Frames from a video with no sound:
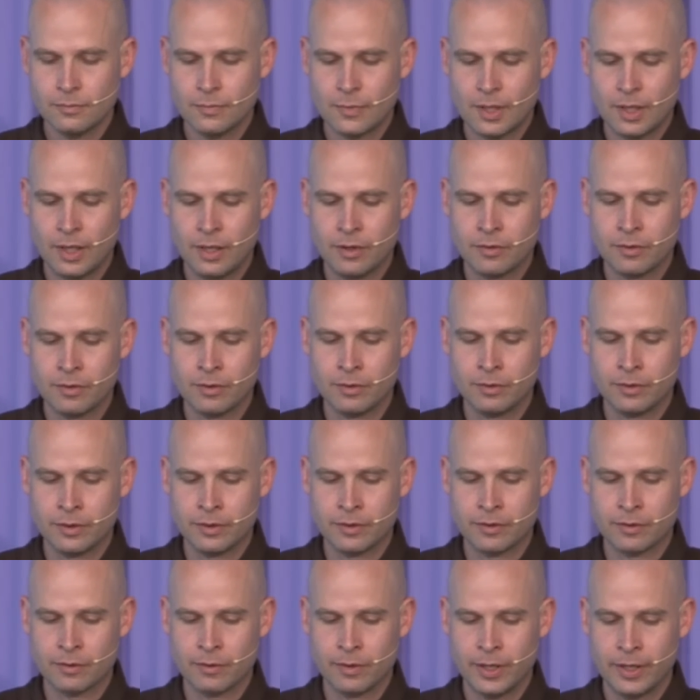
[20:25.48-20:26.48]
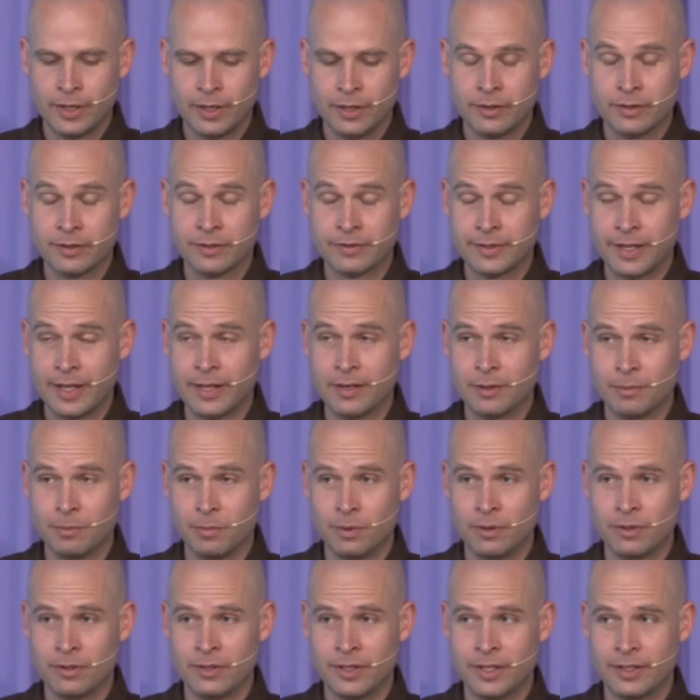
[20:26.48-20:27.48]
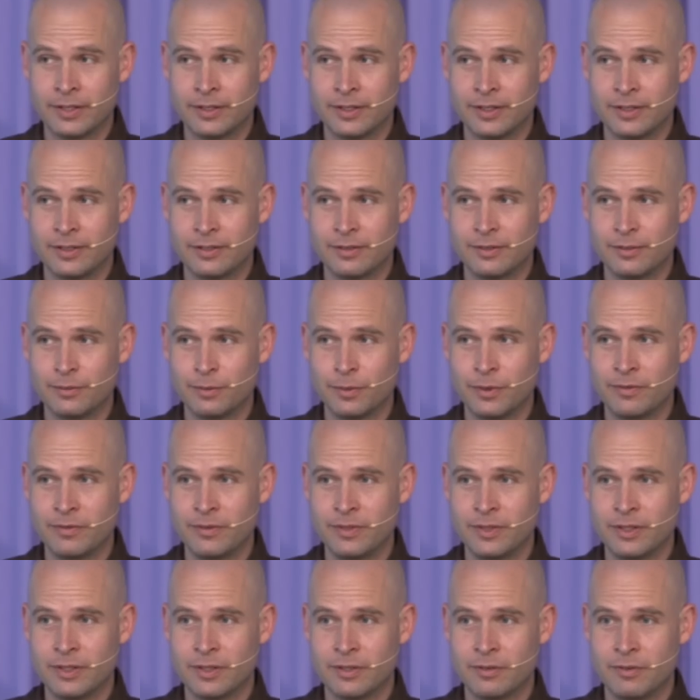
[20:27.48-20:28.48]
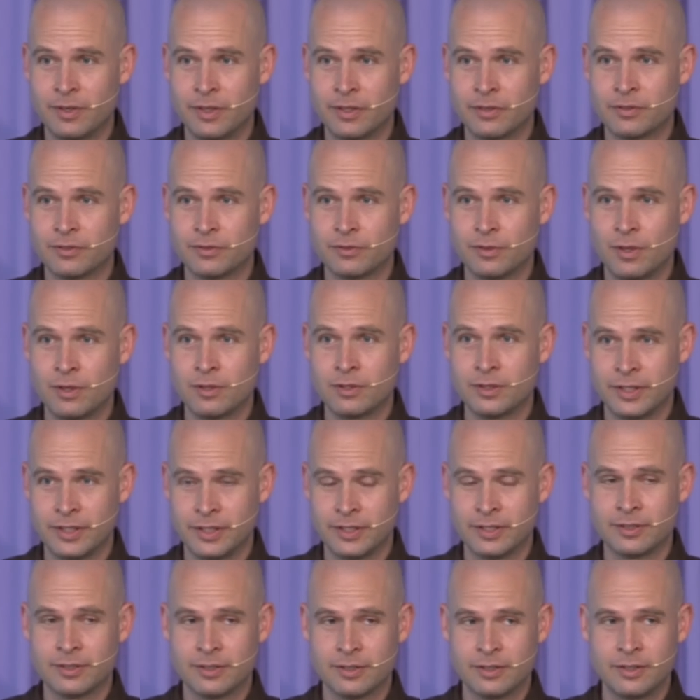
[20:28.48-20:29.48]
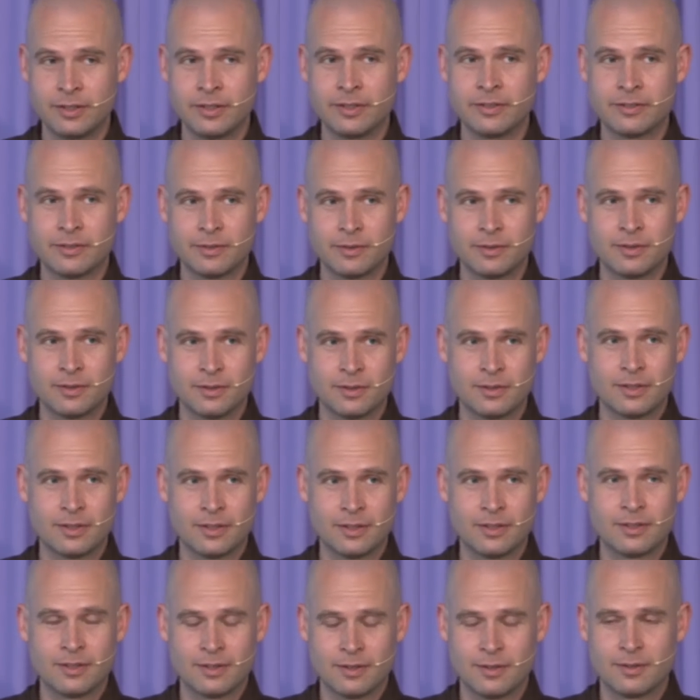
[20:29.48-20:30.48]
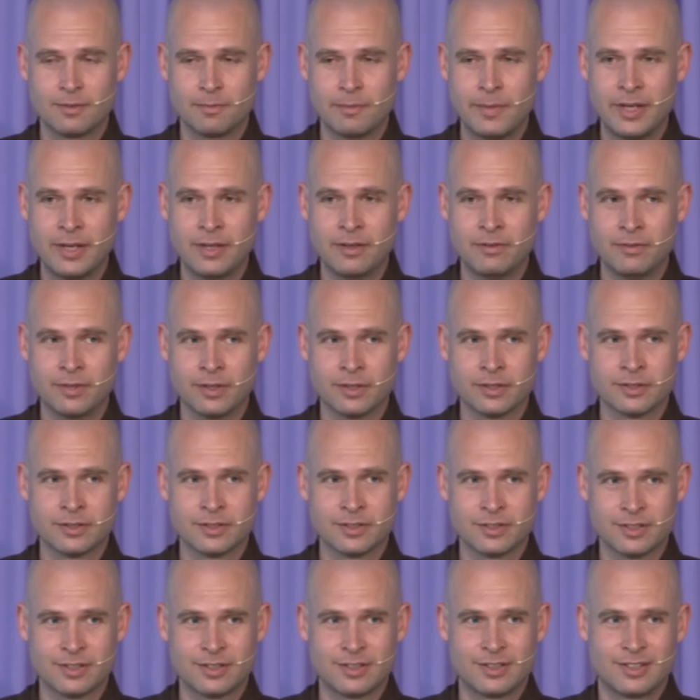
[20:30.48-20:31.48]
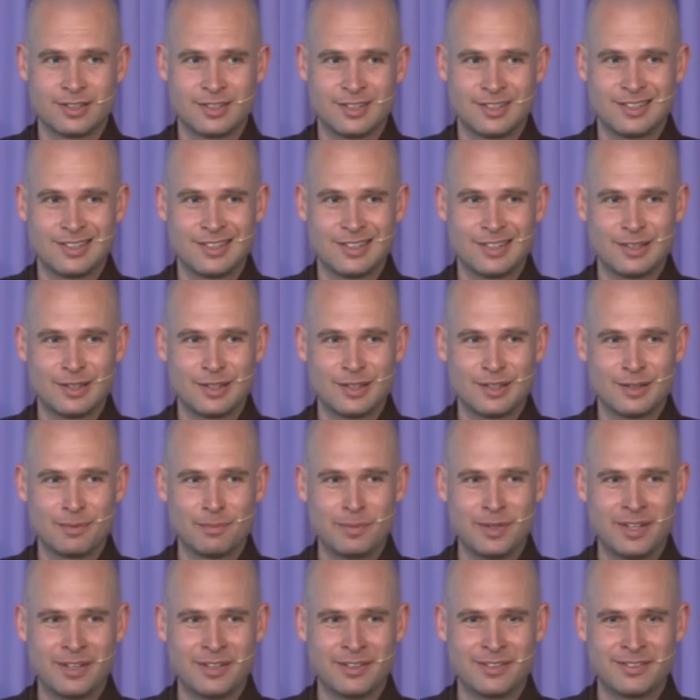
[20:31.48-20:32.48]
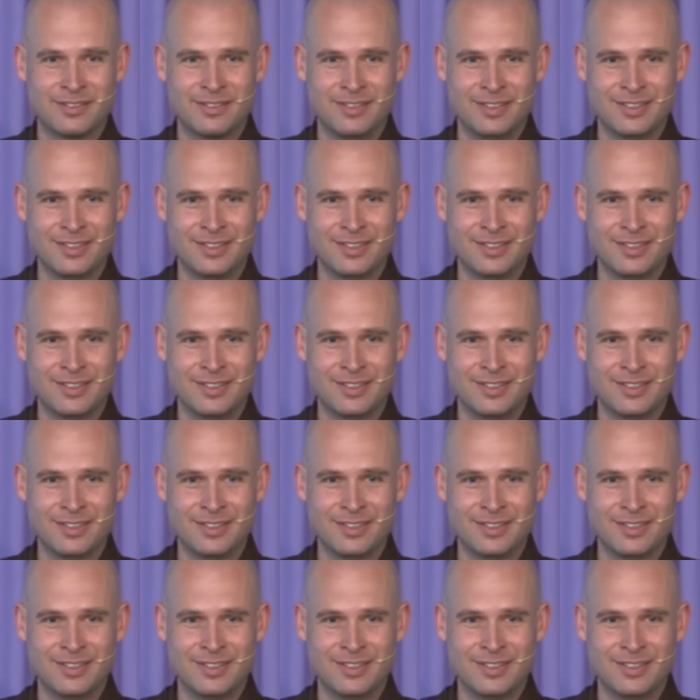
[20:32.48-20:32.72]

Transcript: And so it's quite understandable that we feel it very strongly, at least many of us, because